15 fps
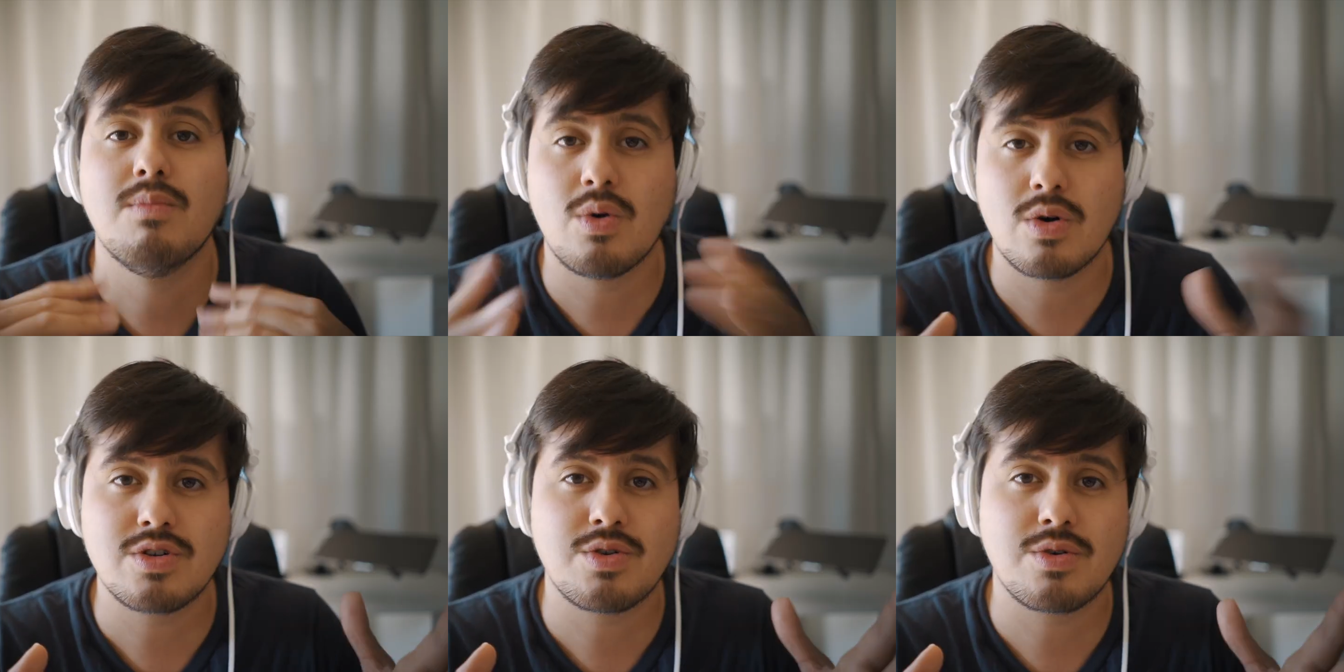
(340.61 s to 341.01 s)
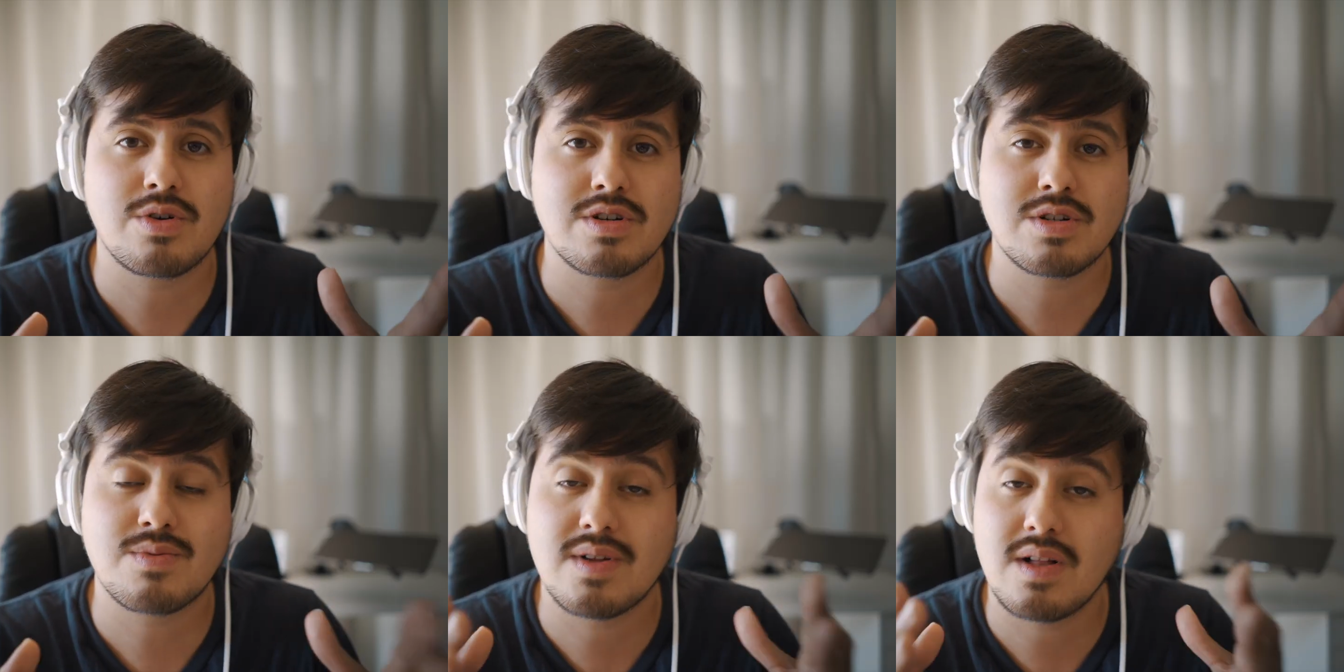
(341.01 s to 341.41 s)
more
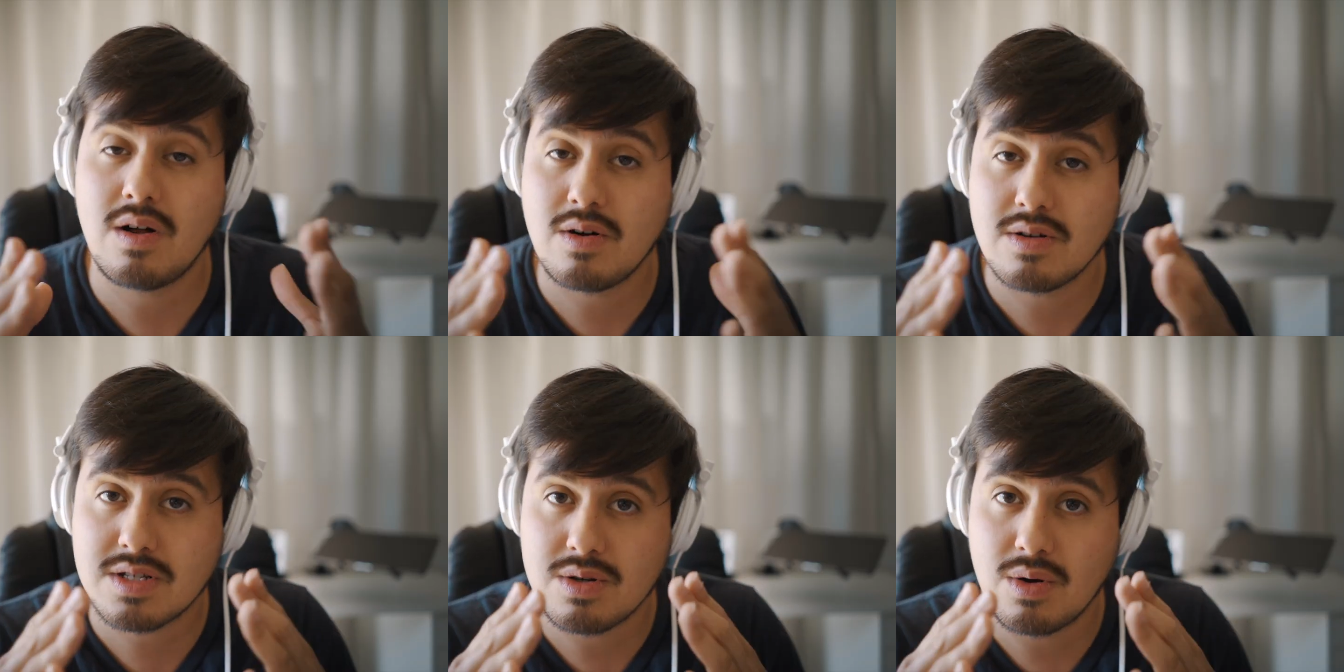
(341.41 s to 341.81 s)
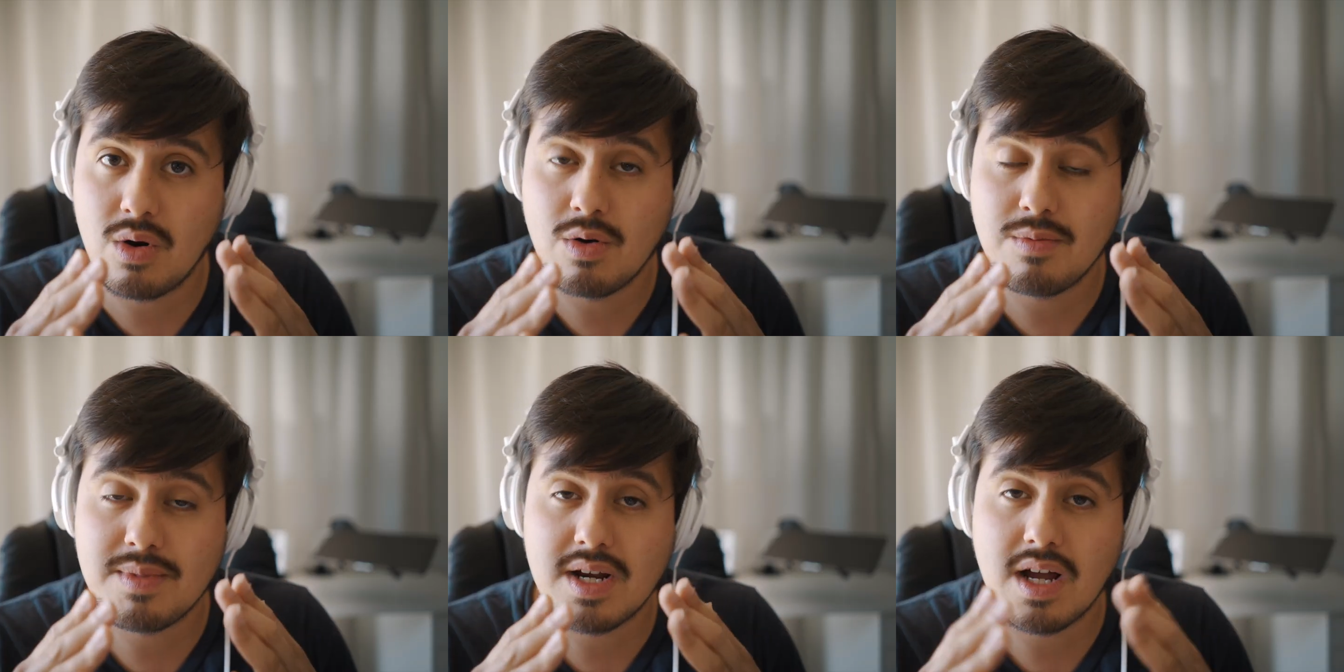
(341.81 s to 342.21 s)
doors will also
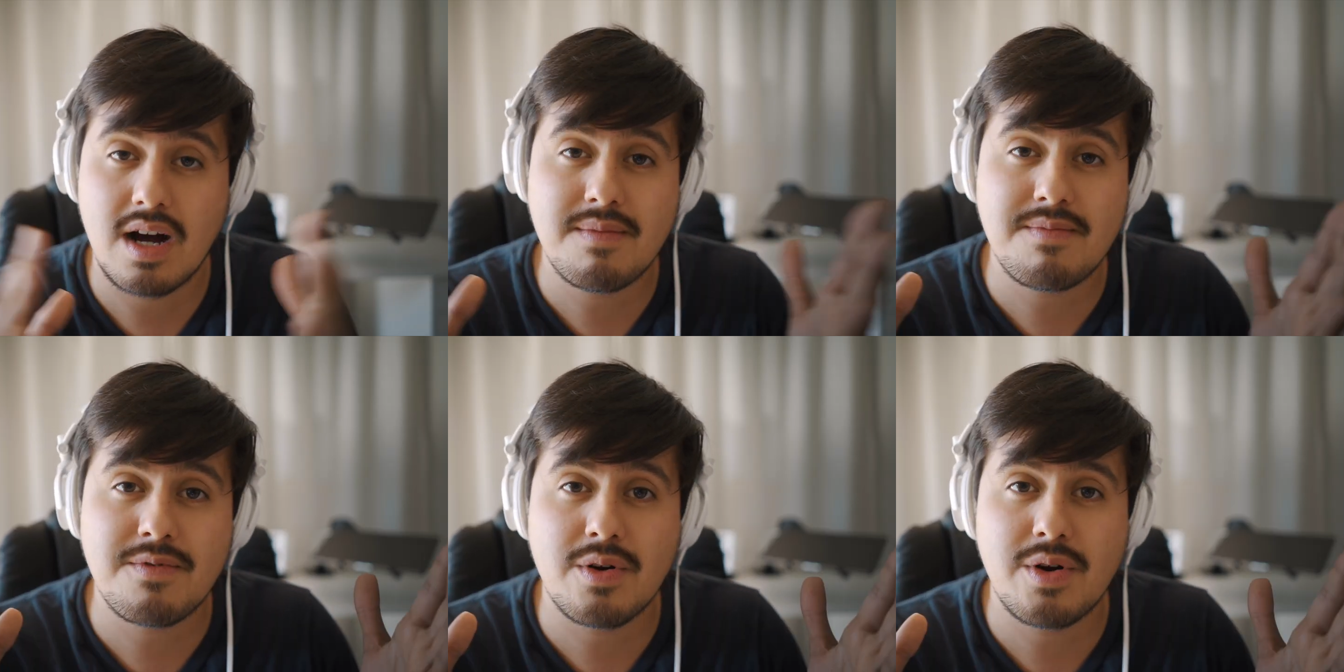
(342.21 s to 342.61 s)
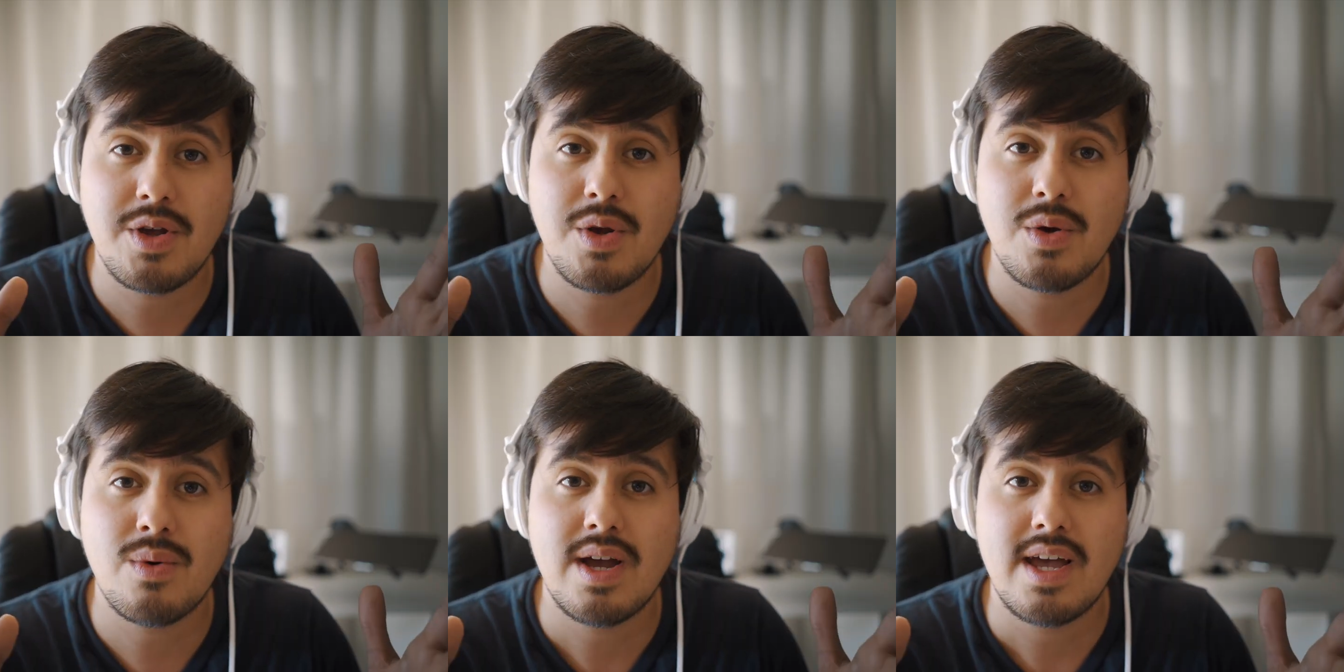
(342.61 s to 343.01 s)
open up for
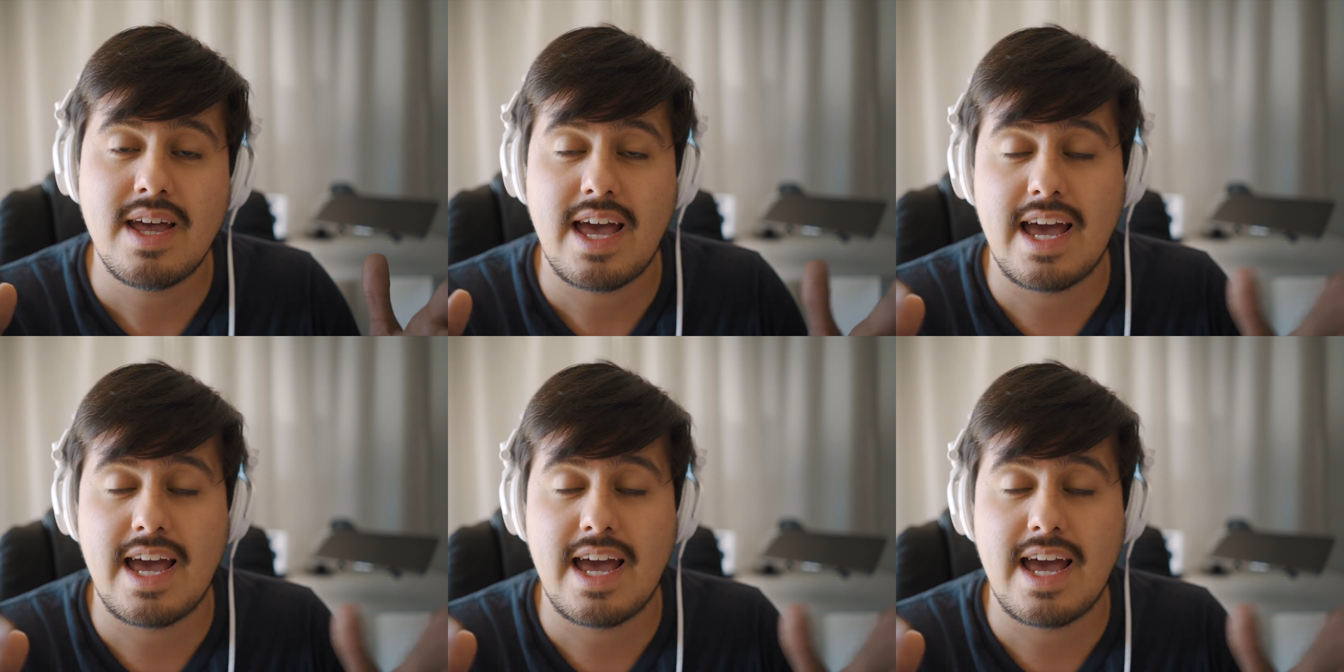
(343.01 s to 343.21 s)
you